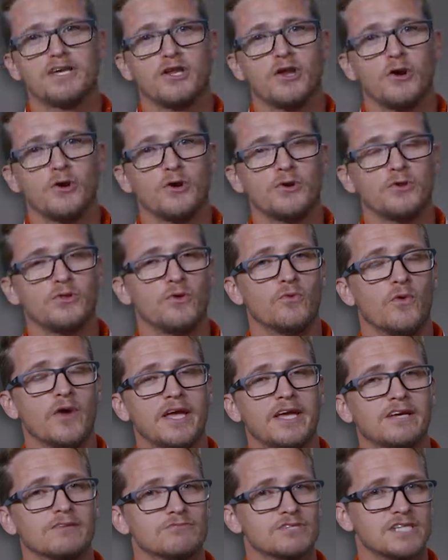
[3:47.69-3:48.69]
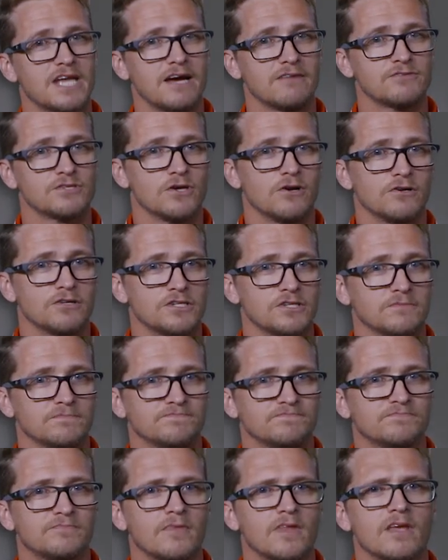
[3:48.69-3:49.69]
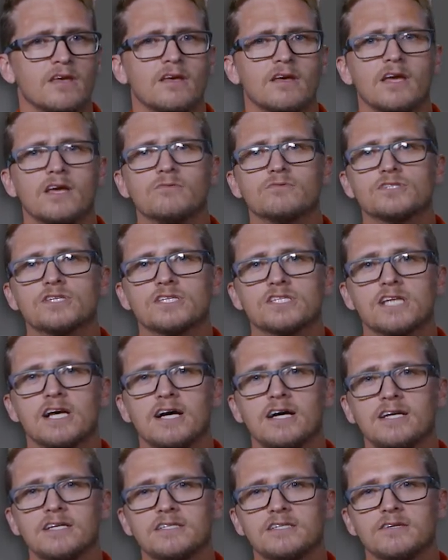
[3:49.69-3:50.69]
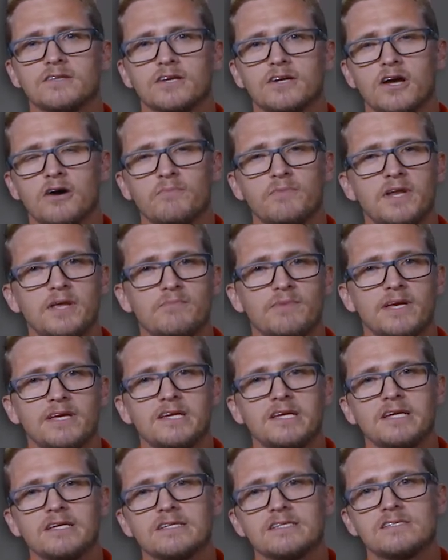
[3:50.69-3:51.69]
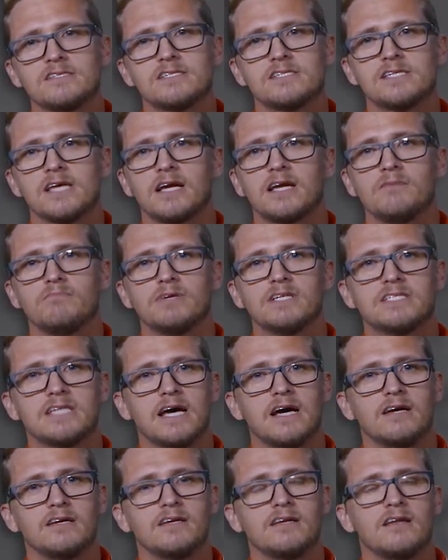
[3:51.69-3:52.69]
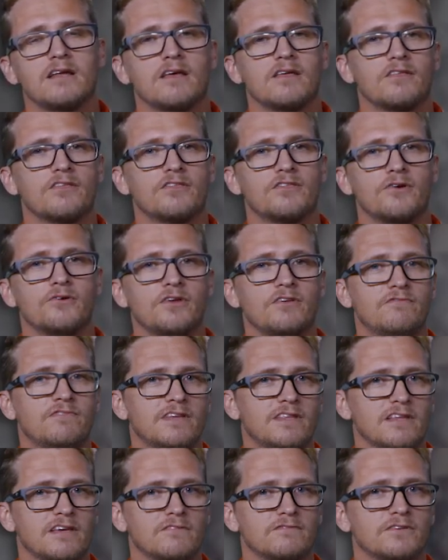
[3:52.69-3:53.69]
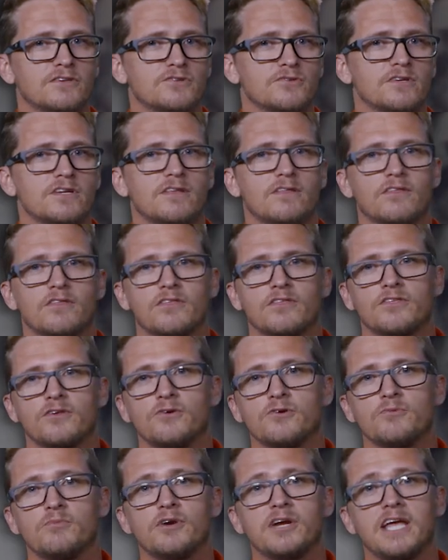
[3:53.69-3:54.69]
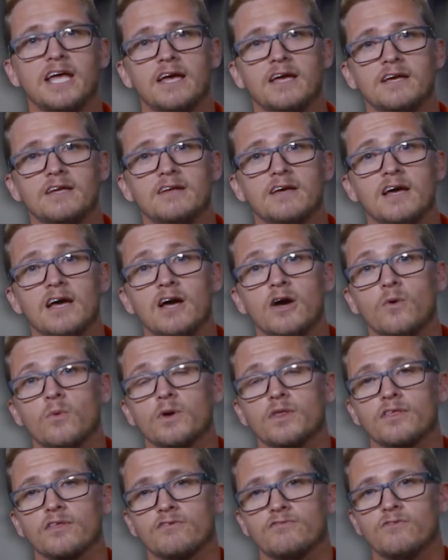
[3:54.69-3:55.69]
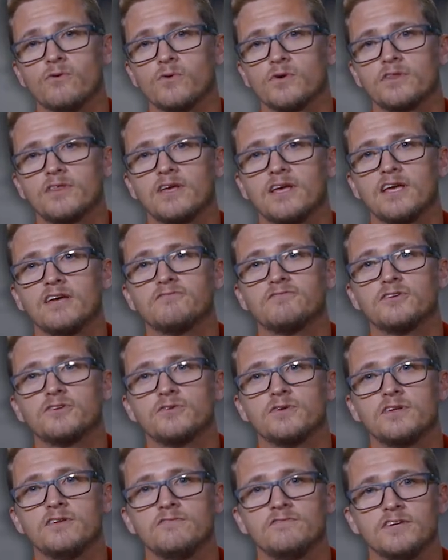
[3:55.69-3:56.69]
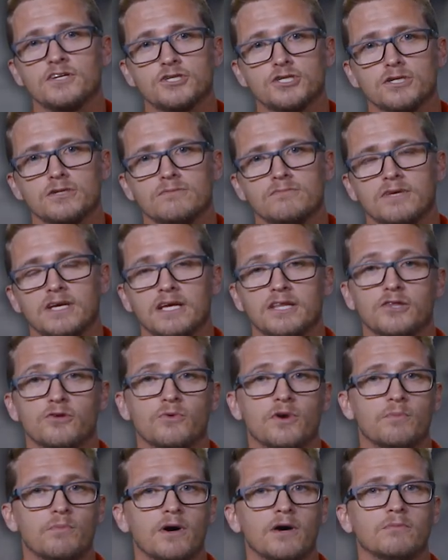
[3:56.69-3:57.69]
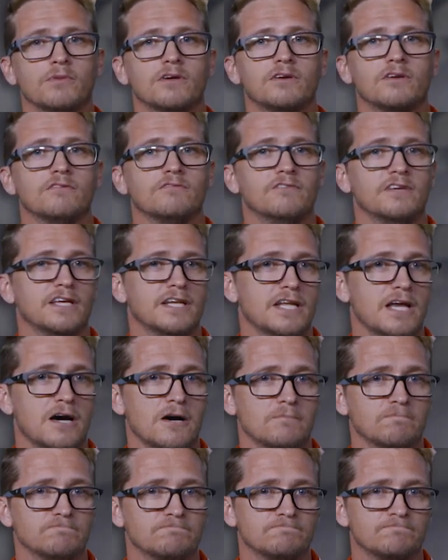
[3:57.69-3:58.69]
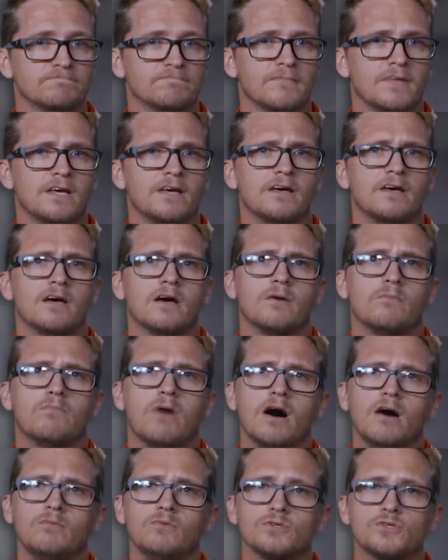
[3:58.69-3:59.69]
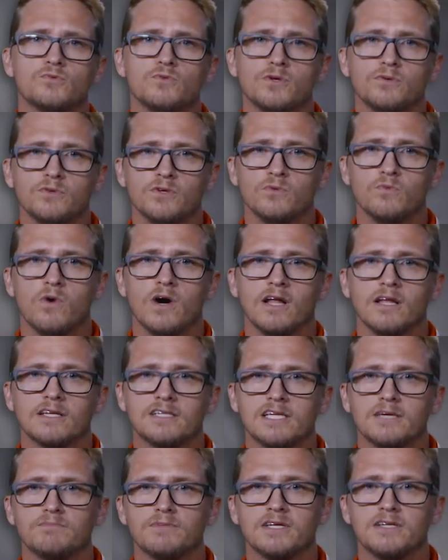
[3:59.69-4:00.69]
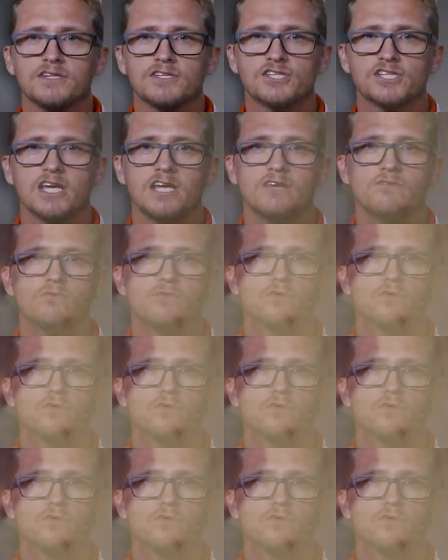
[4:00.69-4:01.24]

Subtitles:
and earned the rank of Staff Sergeant. He was assigned to the Company B, 2nd Battalion, 35th Infantry, 3rd Brigade with the 4th Infantry Division in the Republic of Vietnam. Bob was wounded while attempting to save